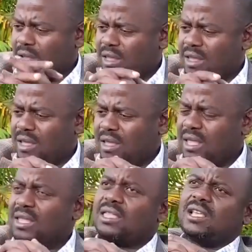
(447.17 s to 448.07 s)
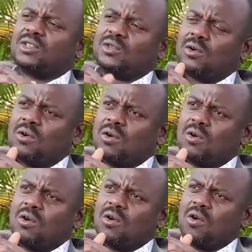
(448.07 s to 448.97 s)
In the, in the Teso,
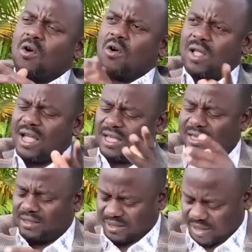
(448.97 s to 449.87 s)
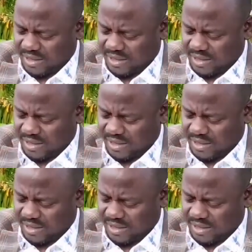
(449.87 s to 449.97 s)
Ngora is